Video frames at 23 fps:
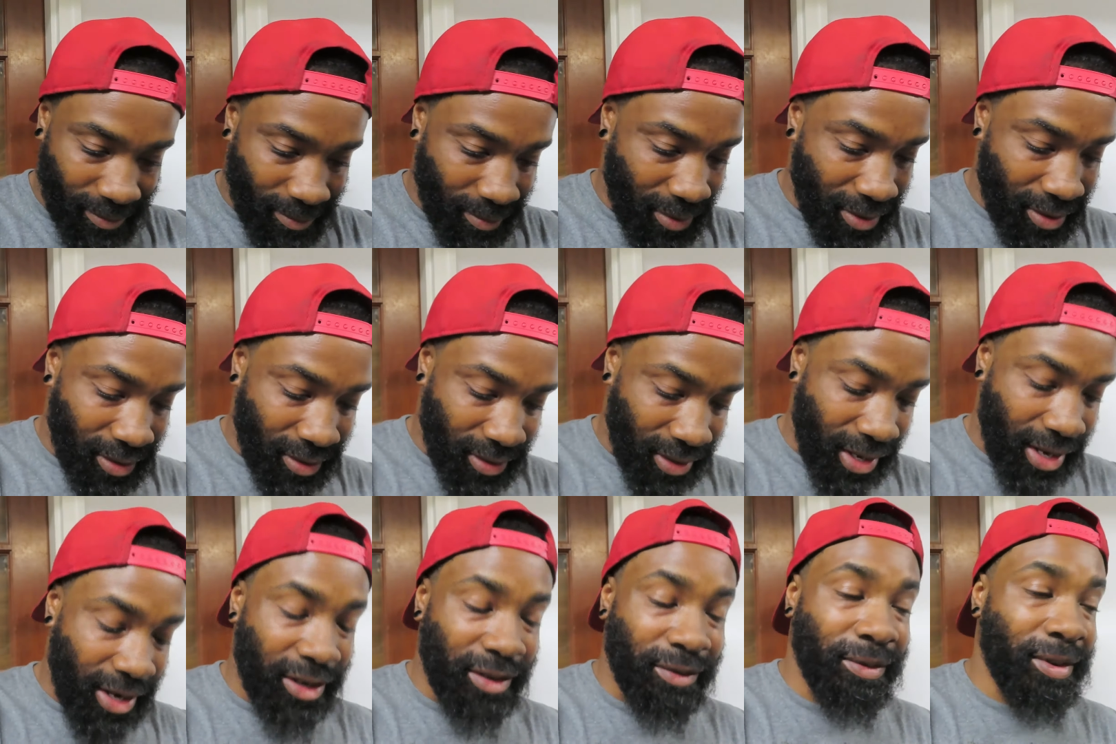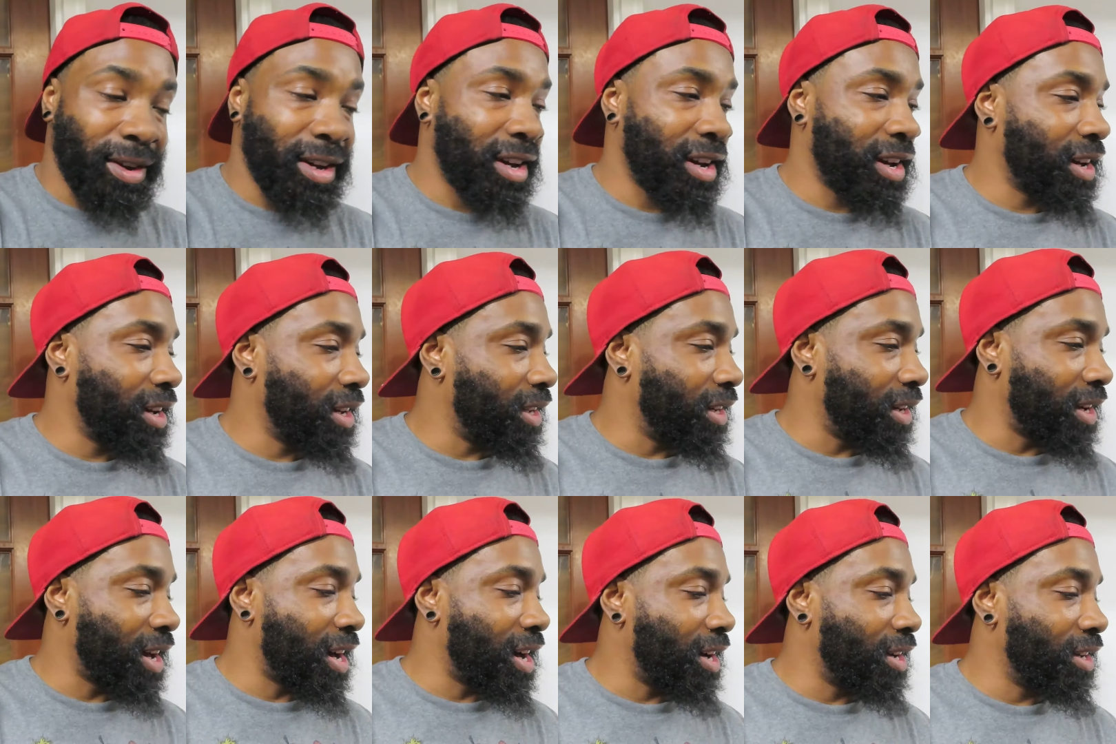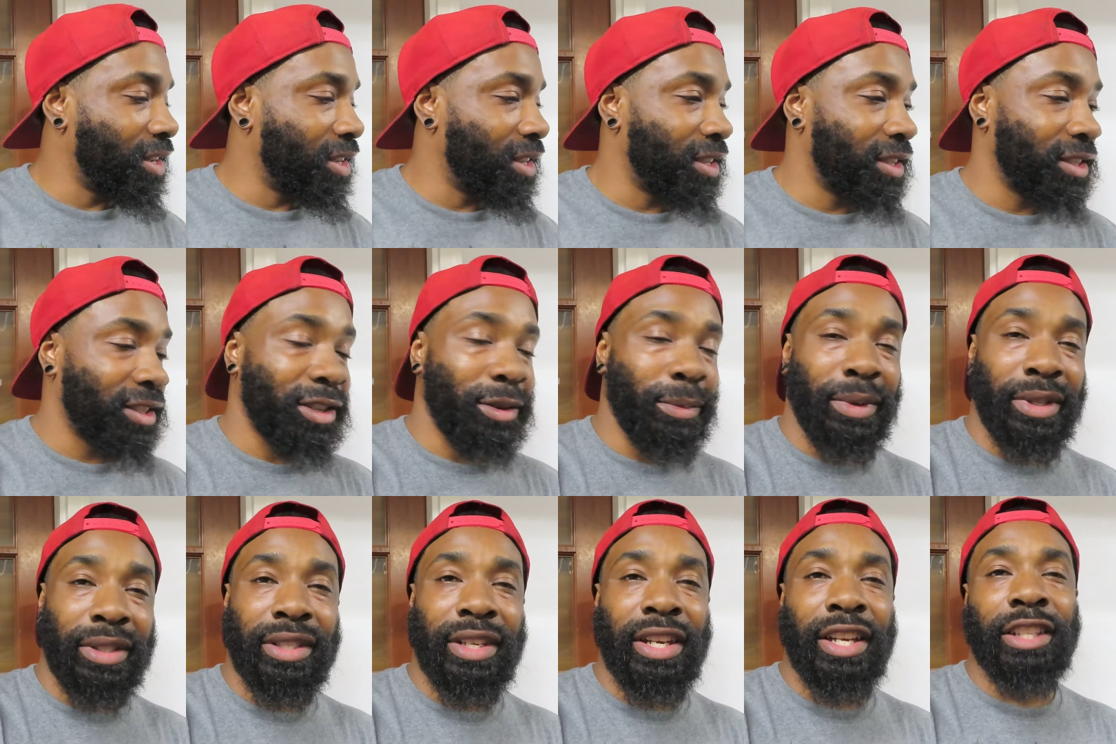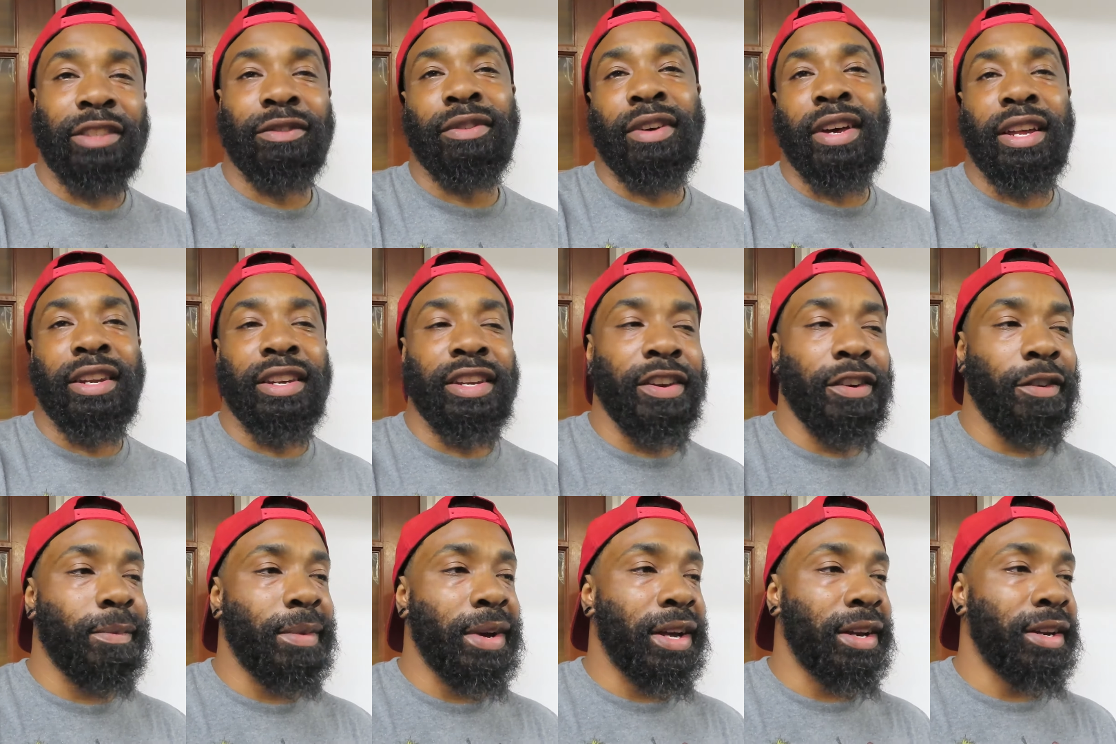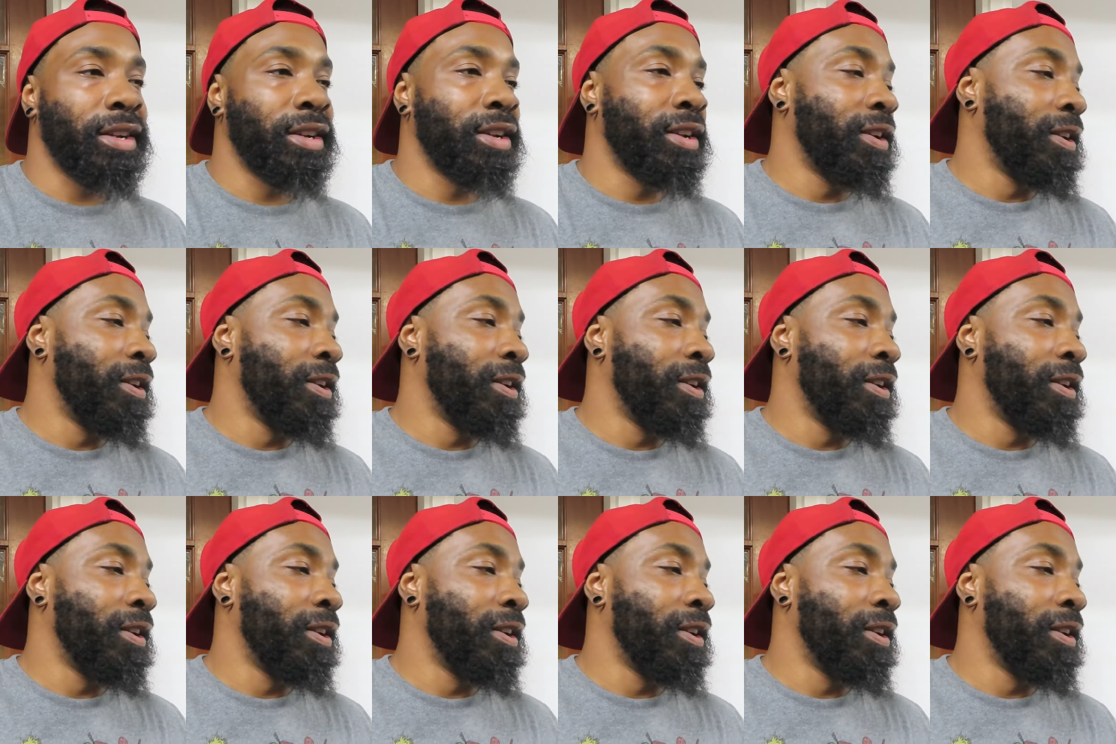be satisfied and all that. It's gonna be satisfying to everybody.